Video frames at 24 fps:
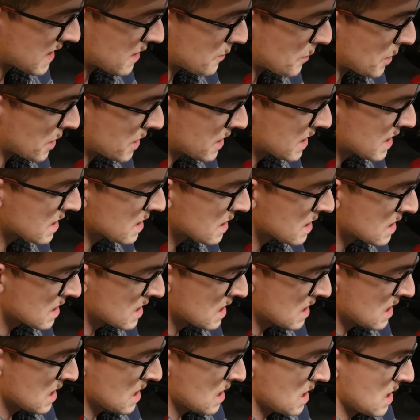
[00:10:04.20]
it working.
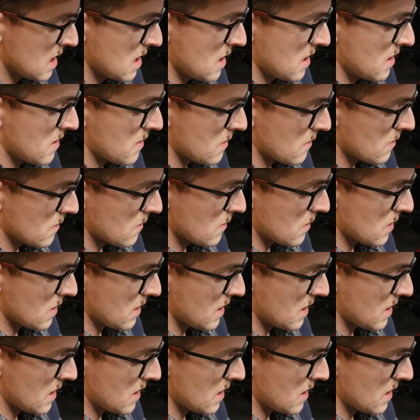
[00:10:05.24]
So